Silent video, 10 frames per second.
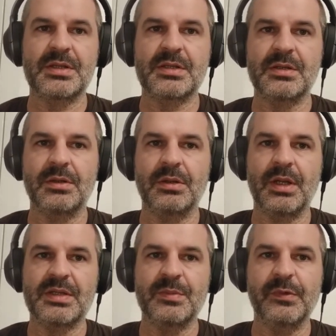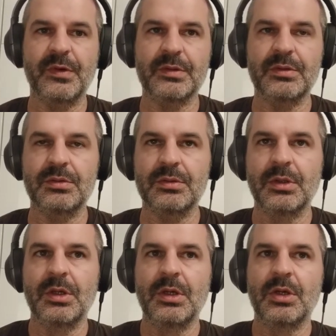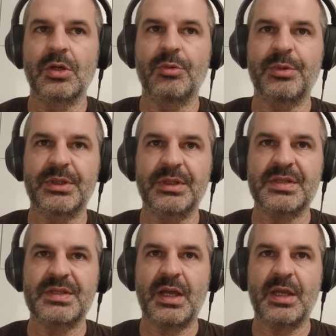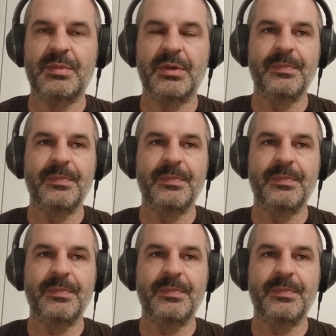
so let's move on to Kubernetes type.